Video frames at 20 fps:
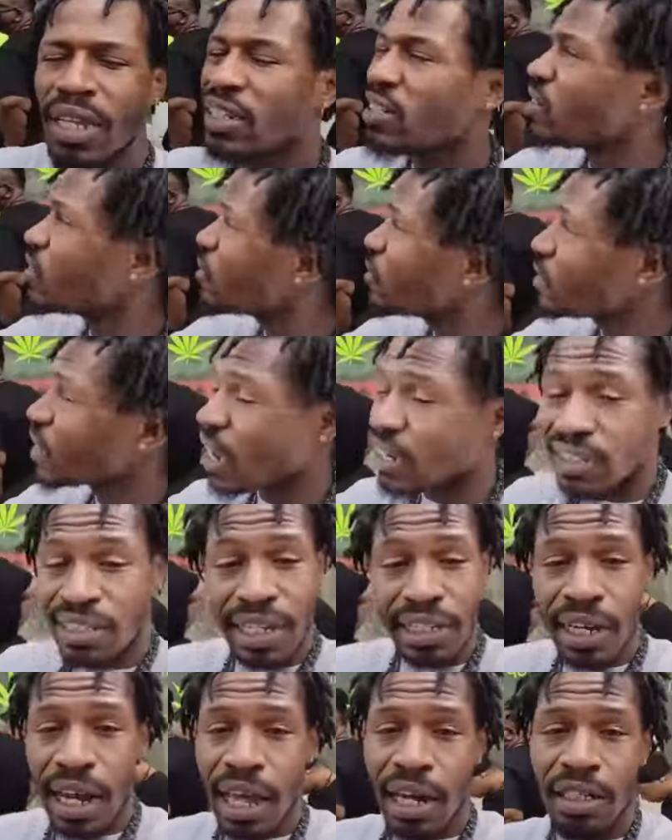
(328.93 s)
that CGI
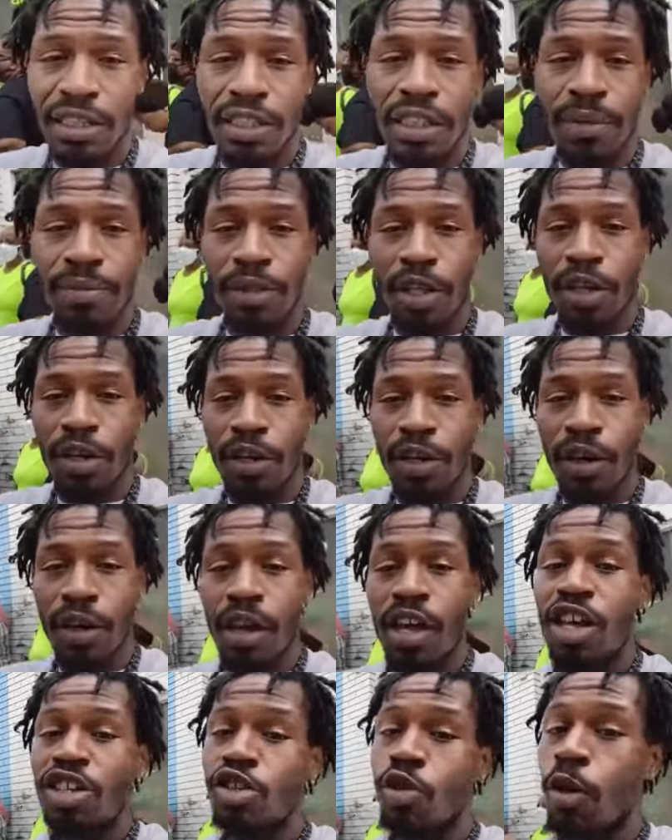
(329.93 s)
technology up
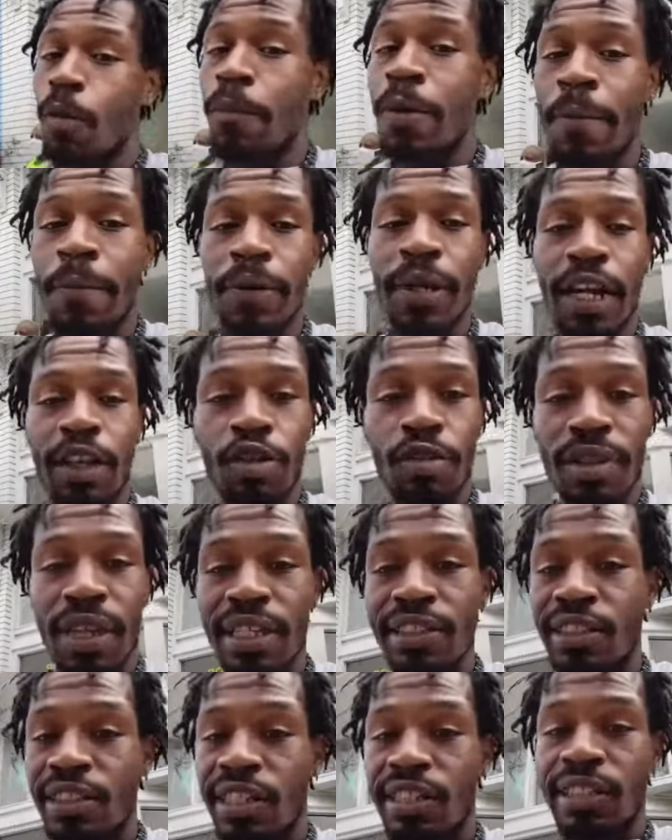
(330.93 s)
there. So if people don't know
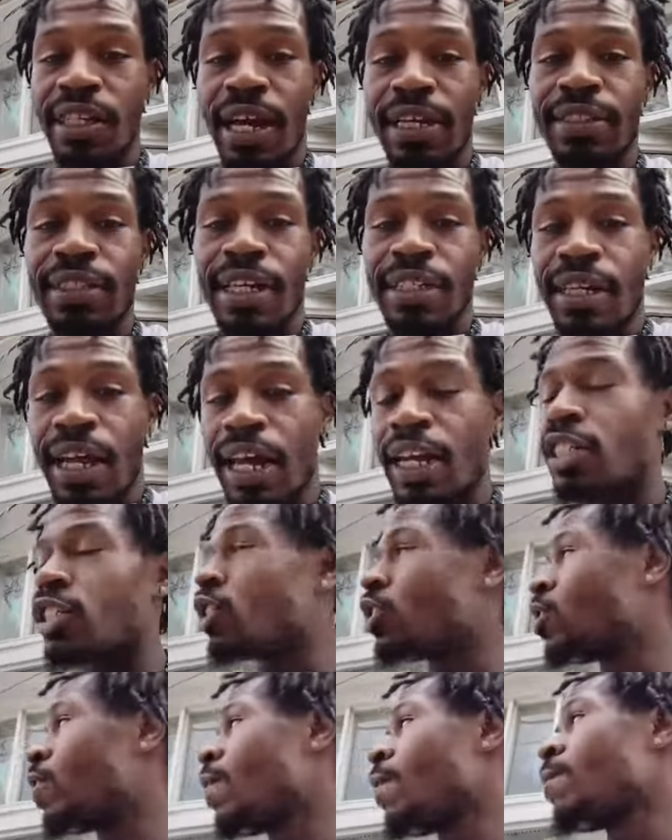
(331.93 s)
that CGI
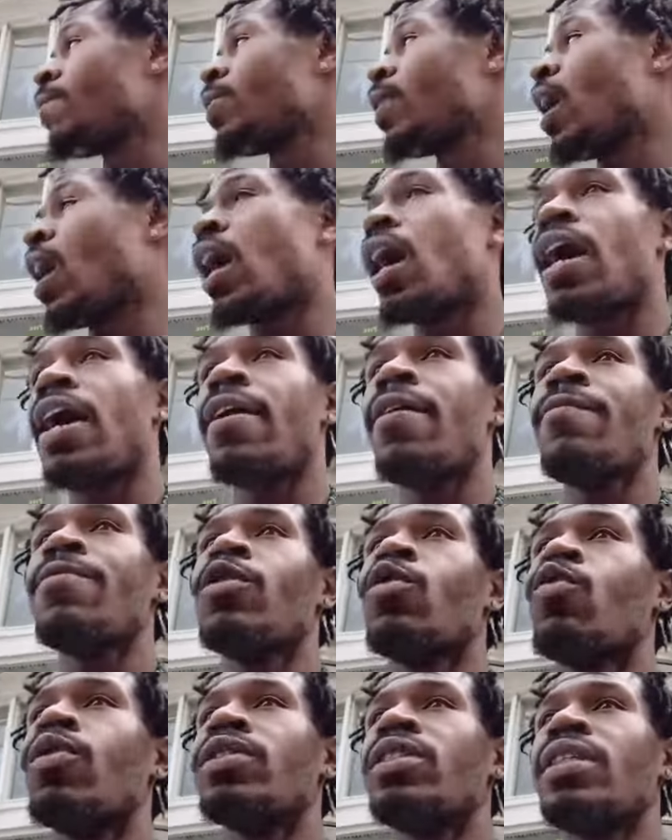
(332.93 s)
technology, all right,
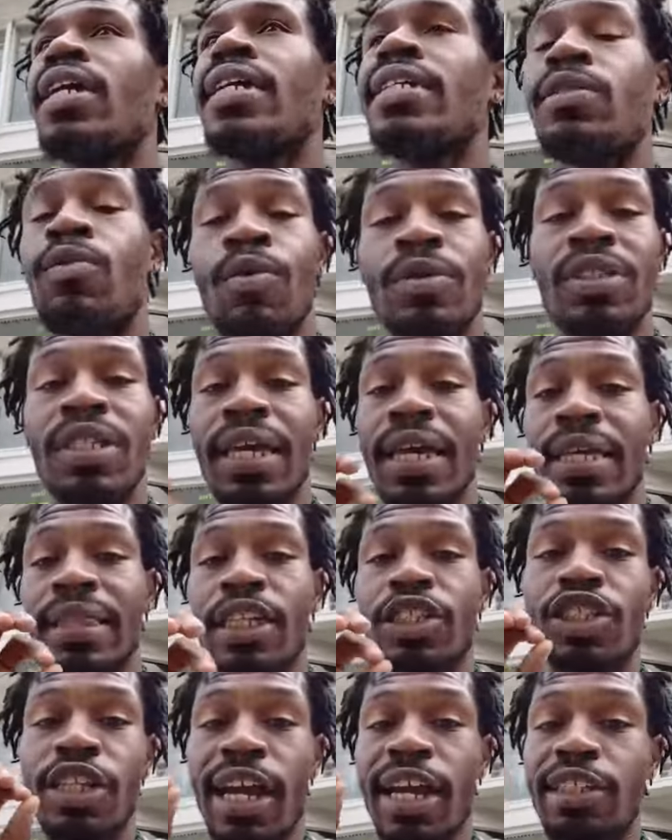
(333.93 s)
once they once they get
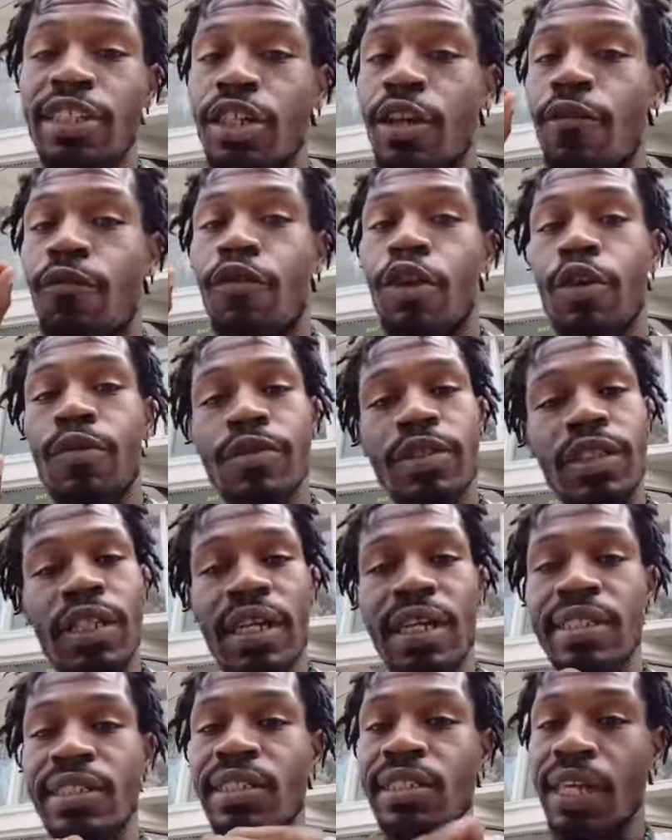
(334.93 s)
the change in the frequency
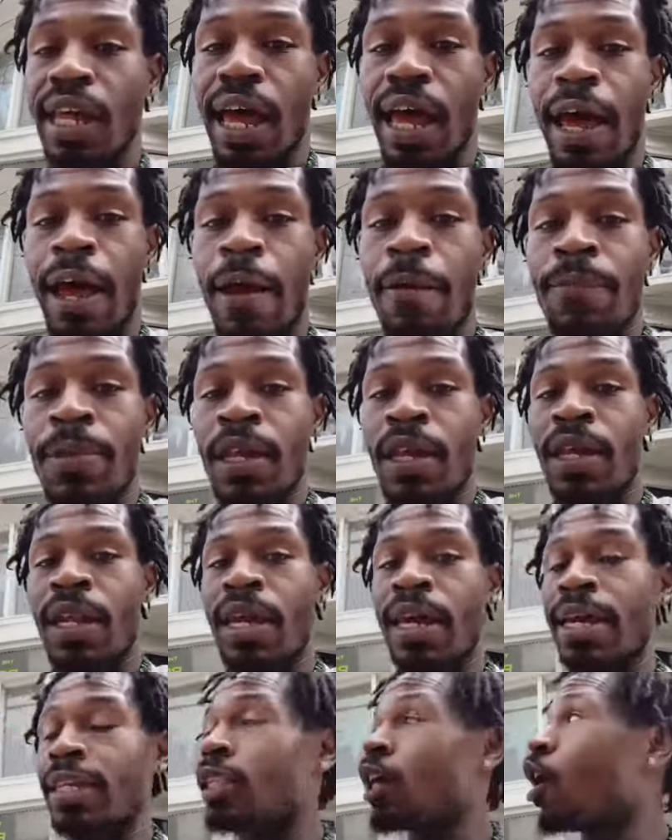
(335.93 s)
of the sky and
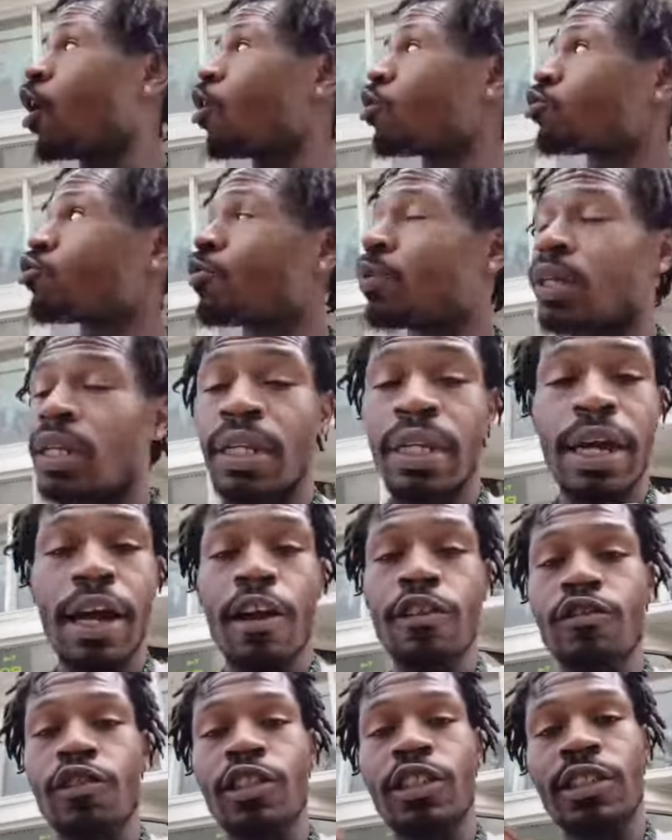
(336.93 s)
they get the altering the
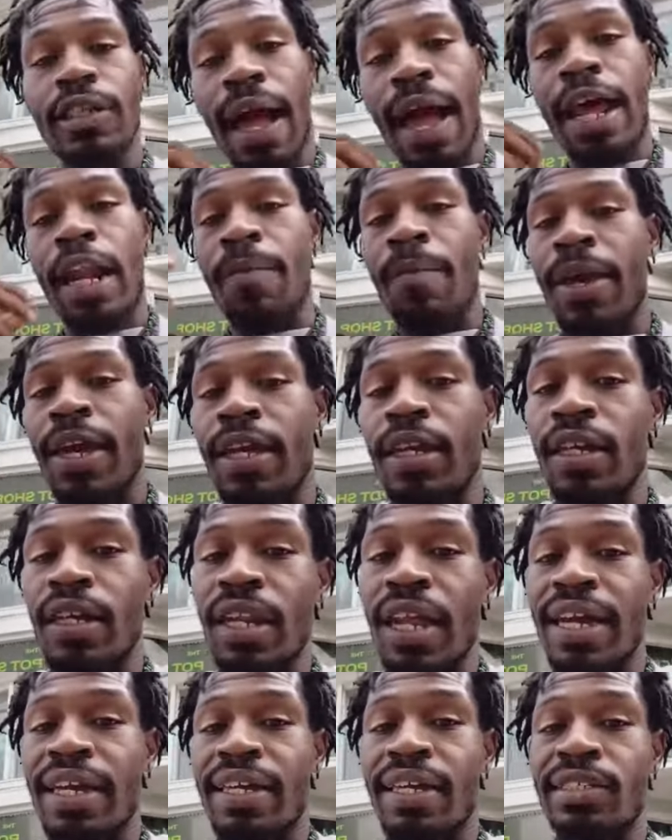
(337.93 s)
layers of the sky to make it look
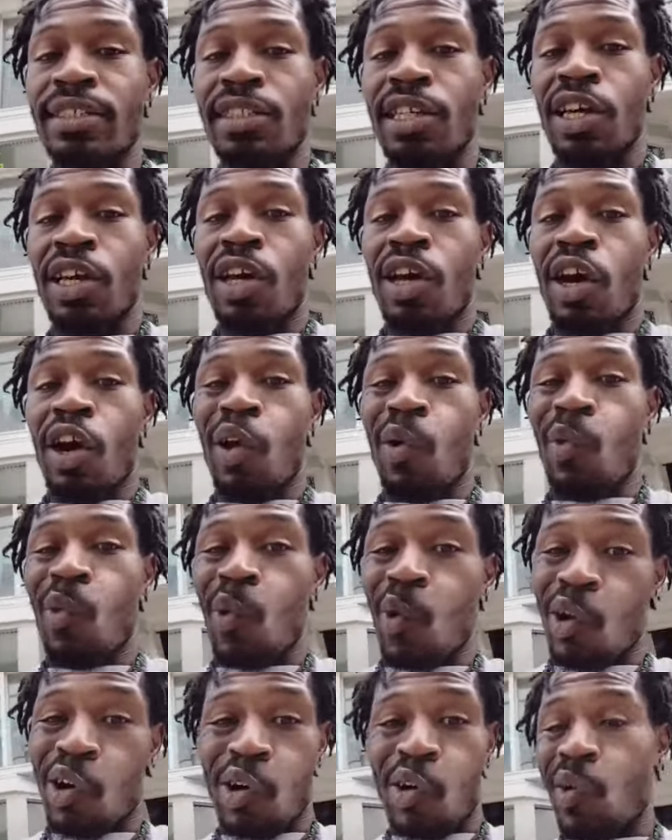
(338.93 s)
like it's a
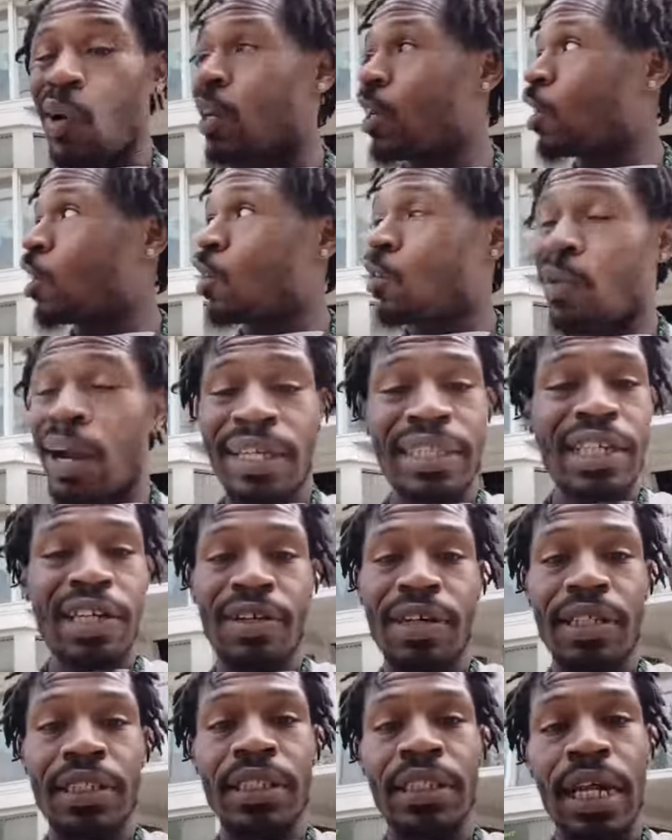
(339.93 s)
war going on right
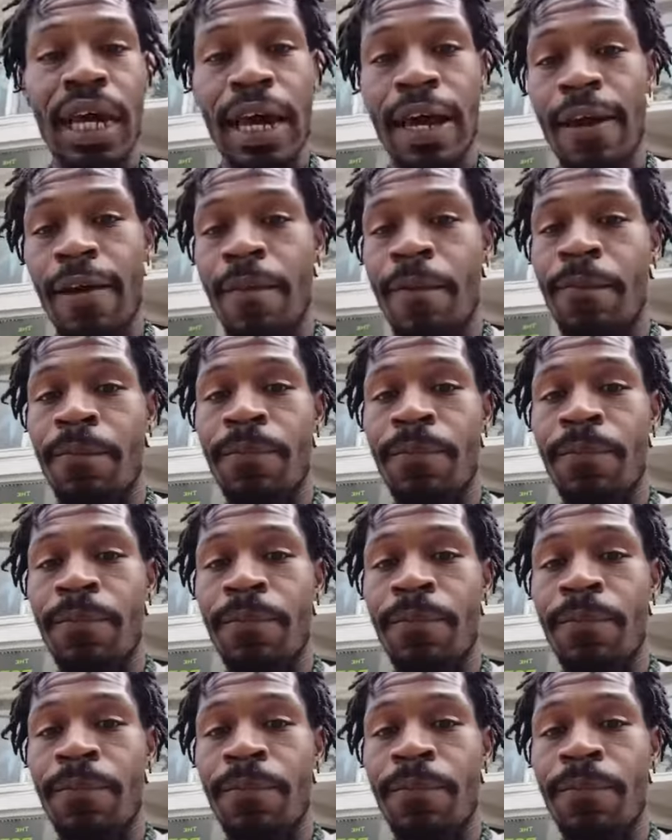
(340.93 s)
there that's not.